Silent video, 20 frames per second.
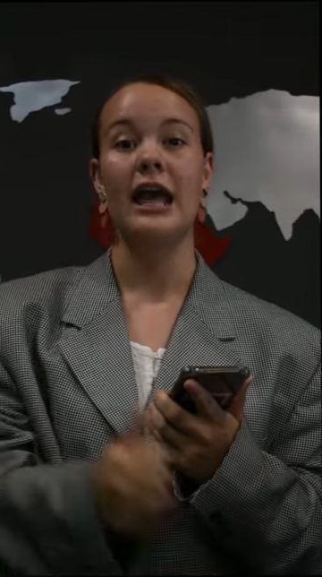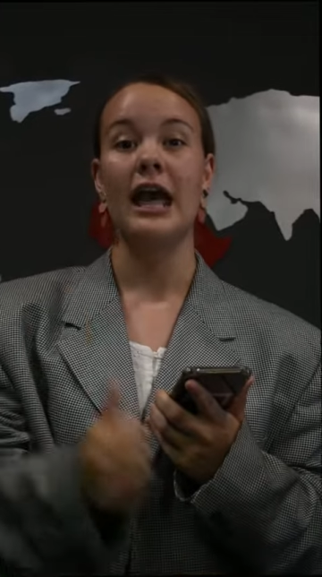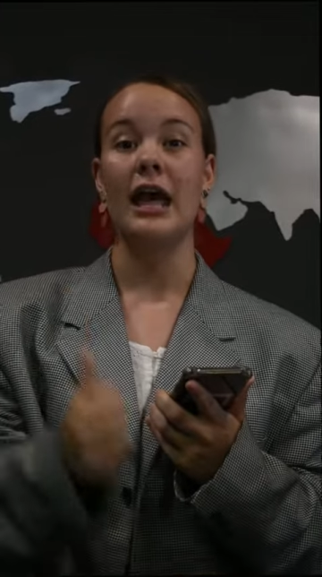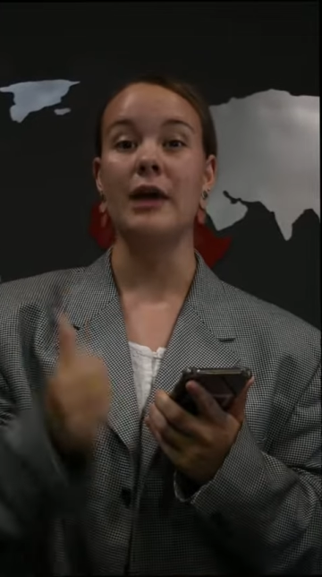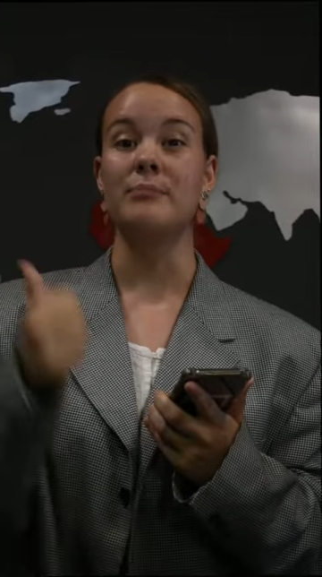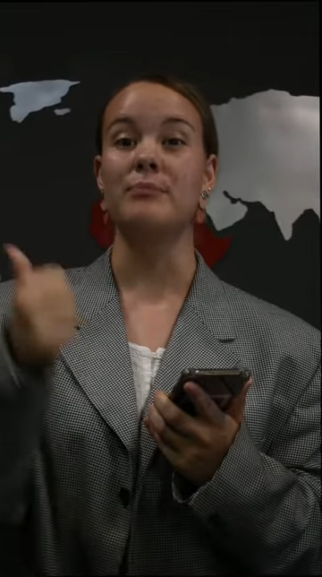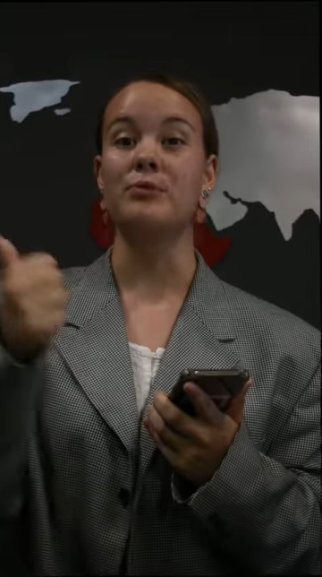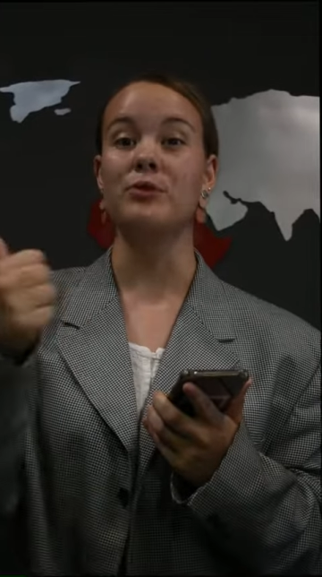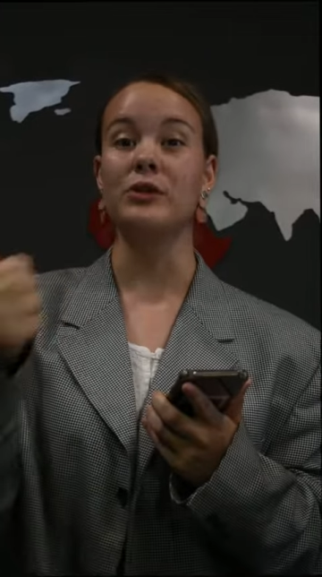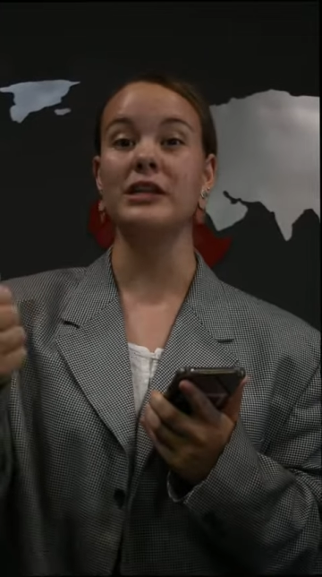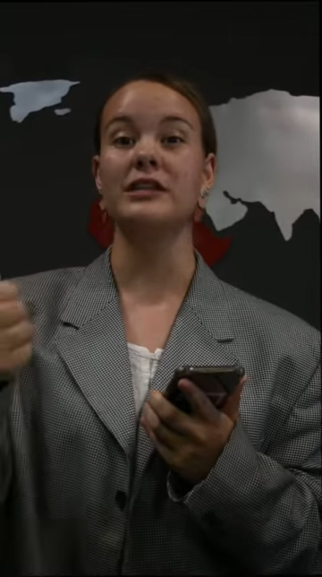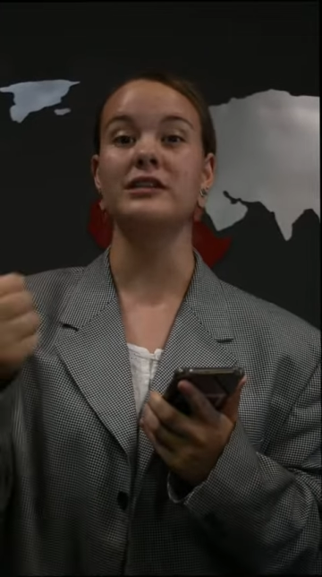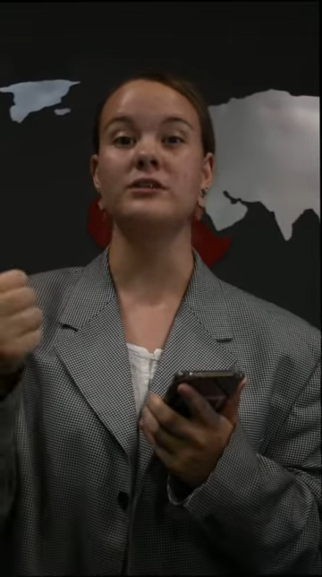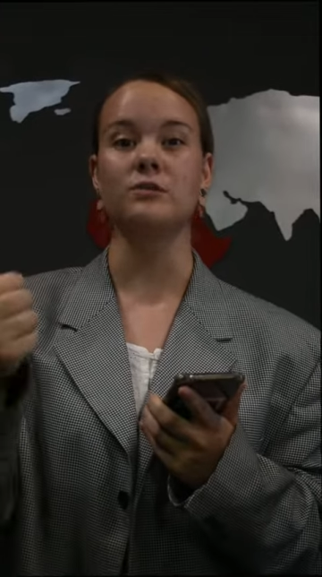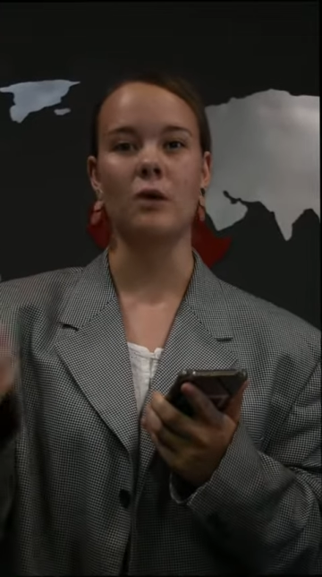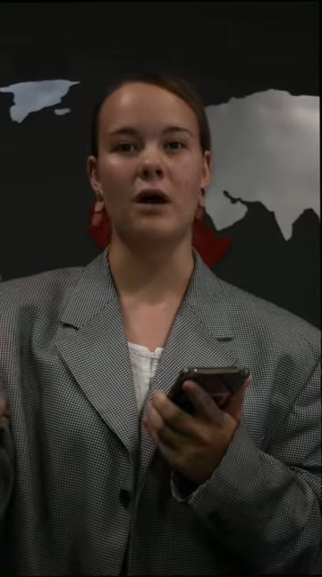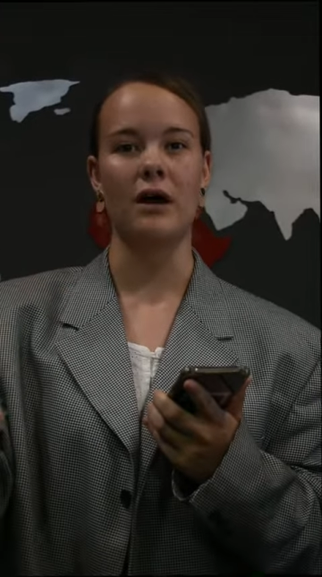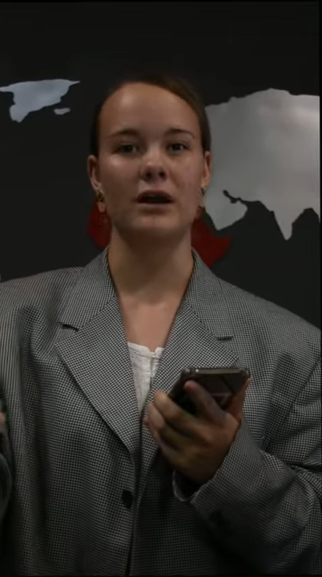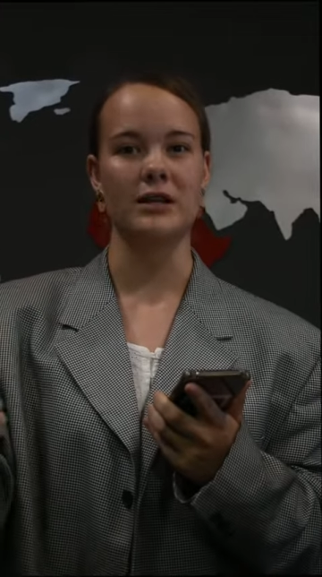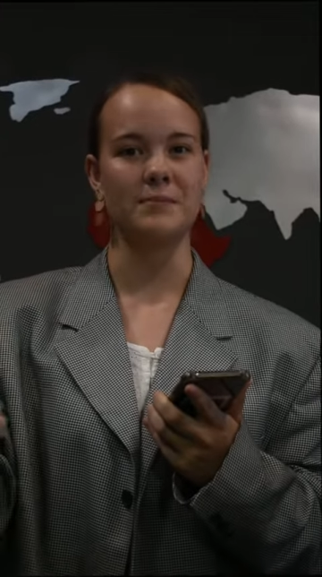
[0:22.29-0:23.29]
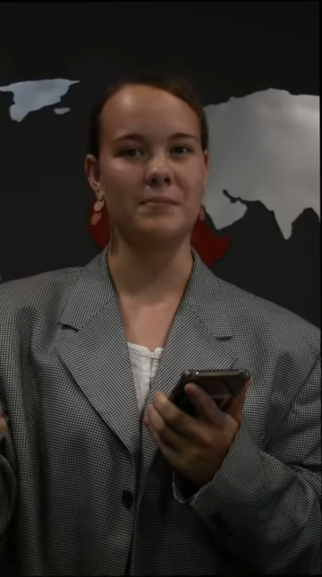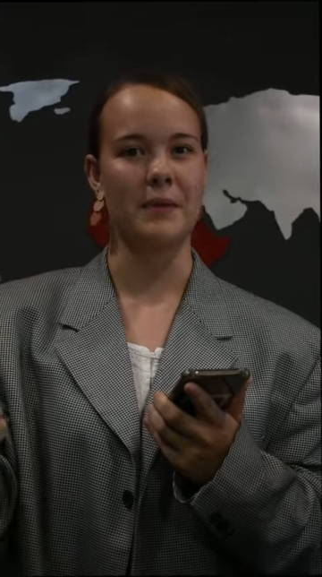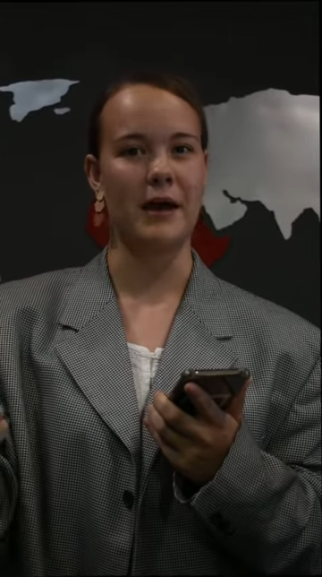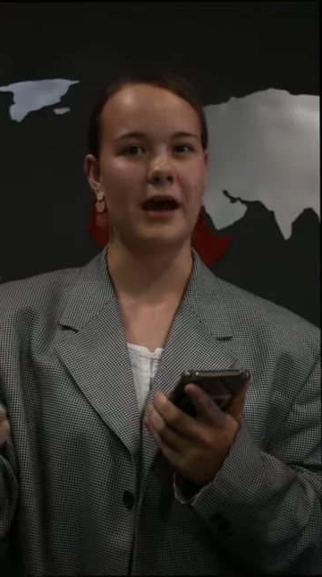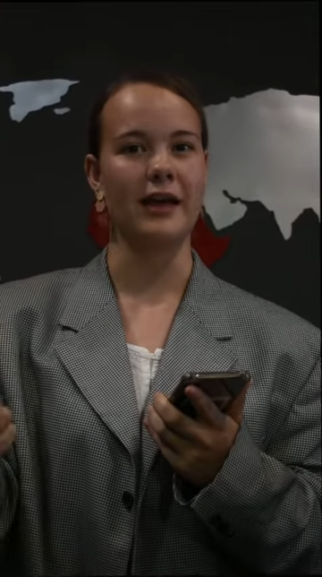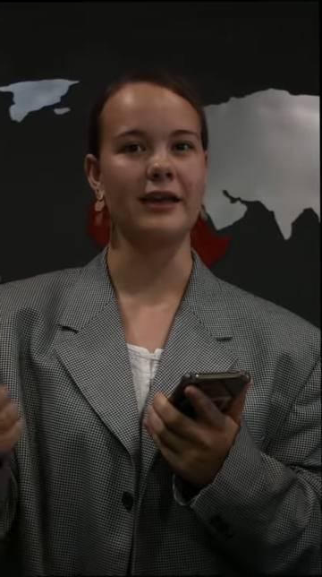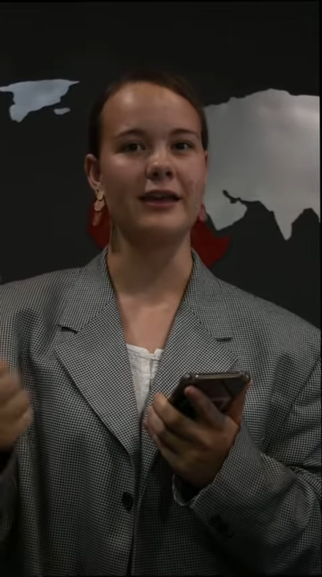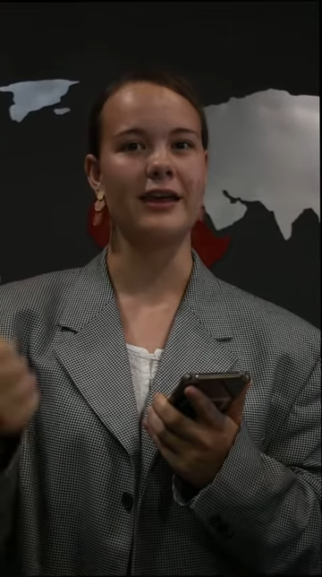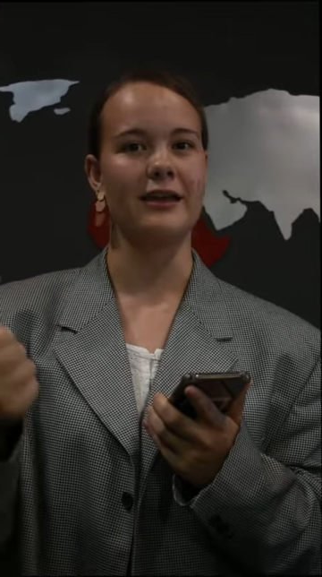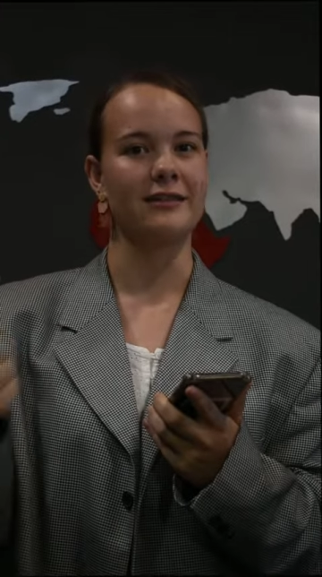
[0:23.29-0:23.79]
A priest walks
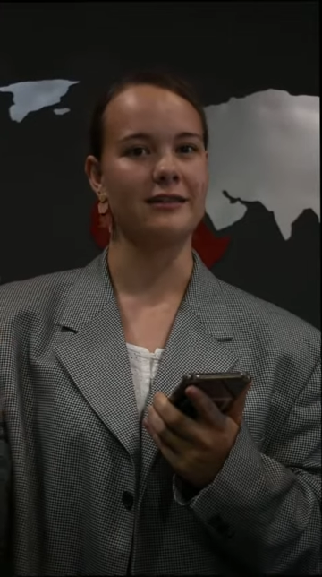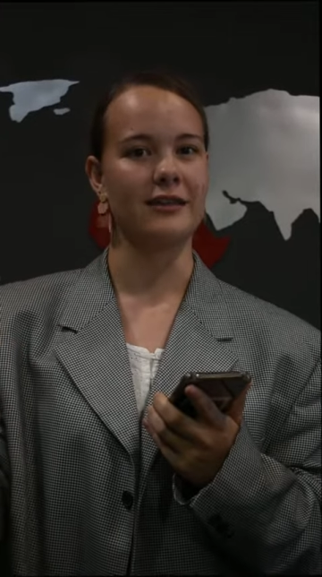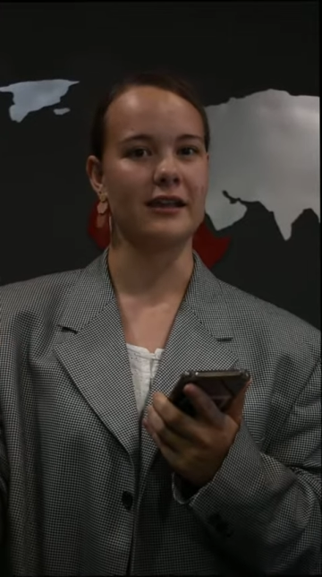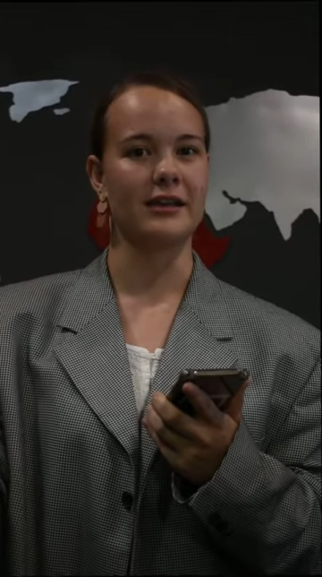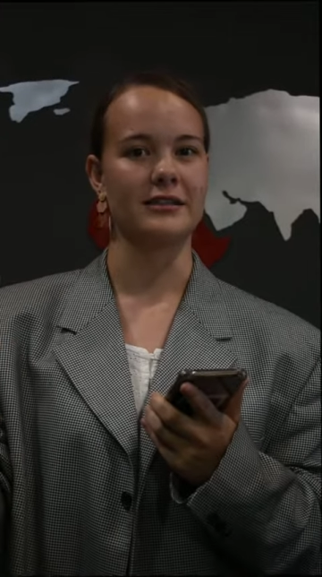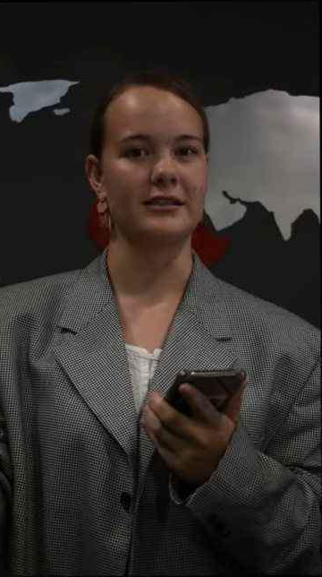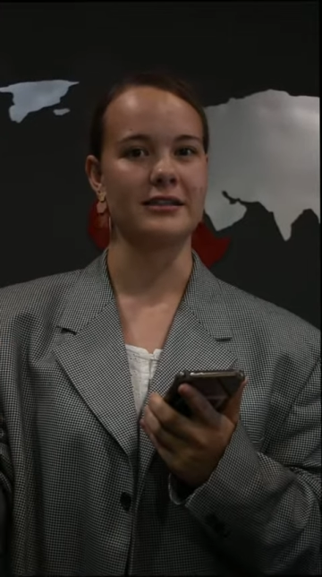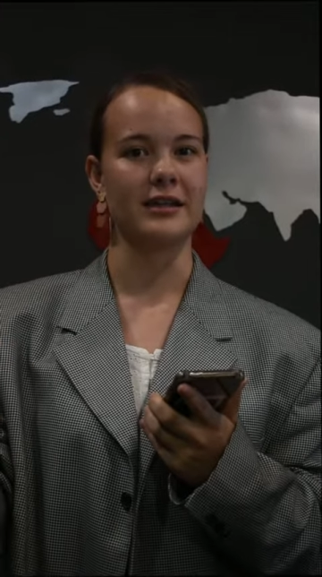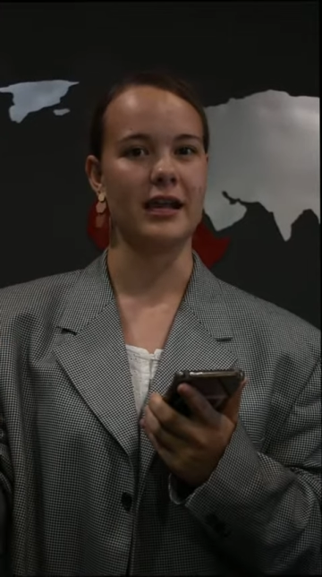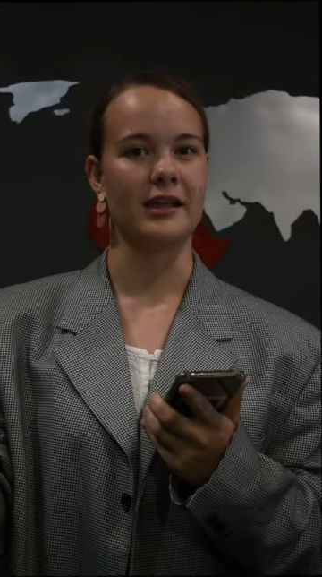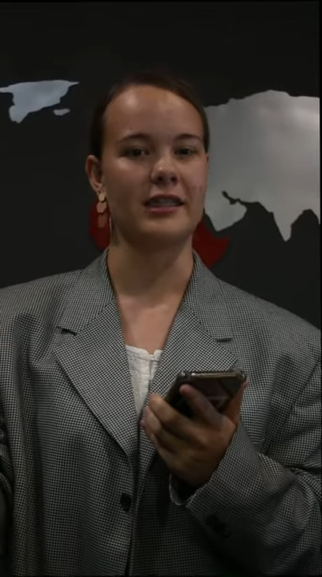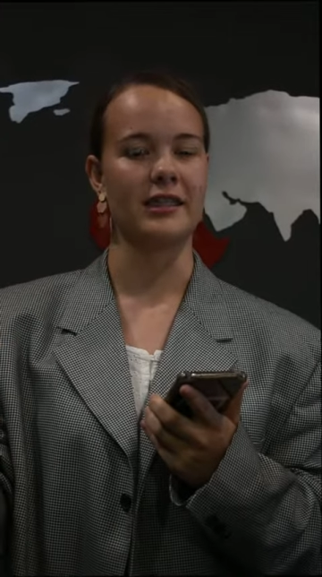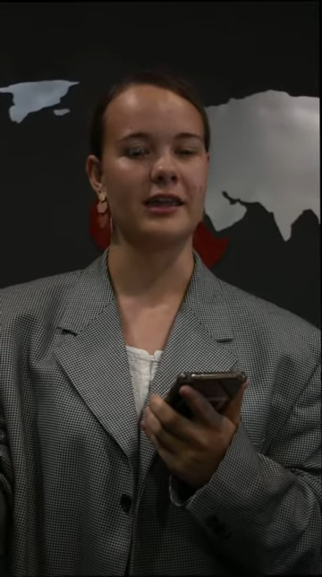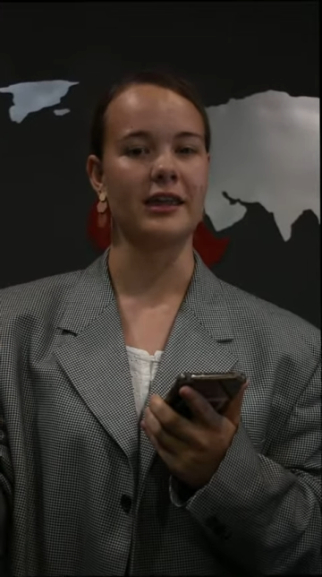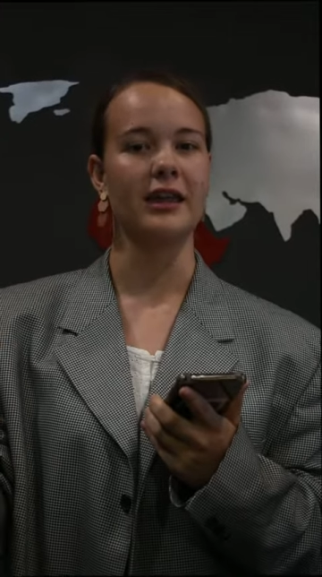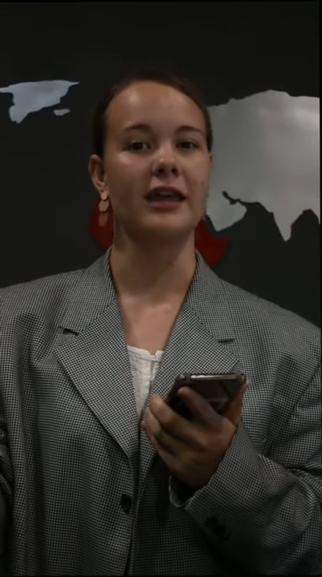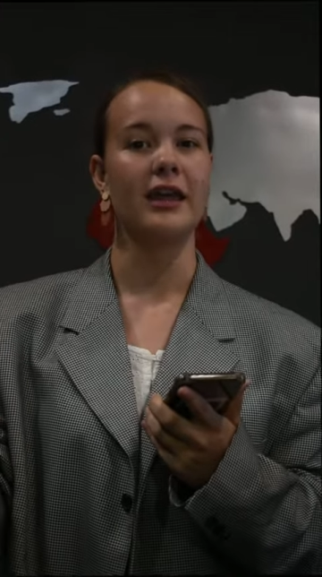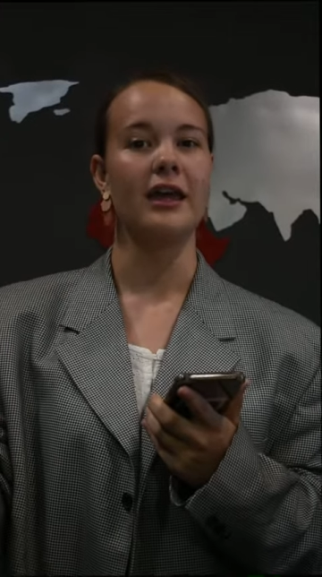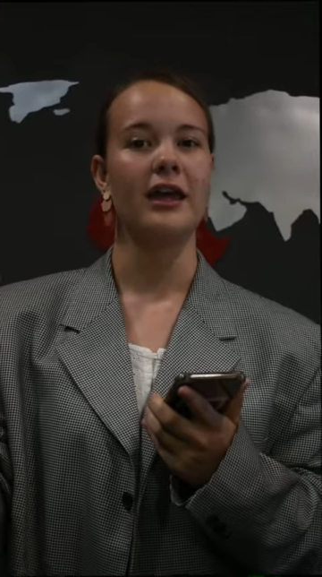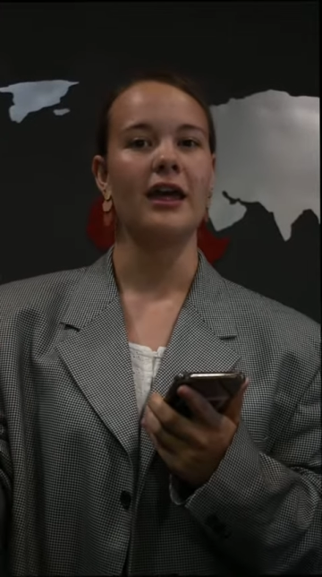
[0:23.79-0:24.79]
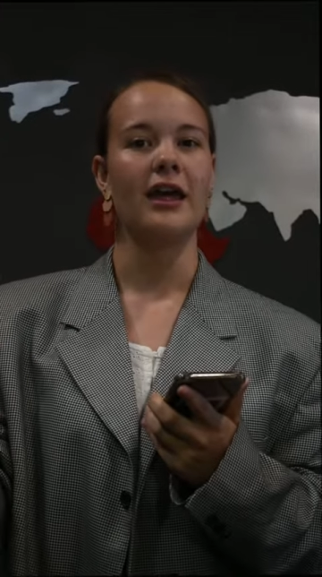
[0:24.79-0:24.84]
by and does nothing.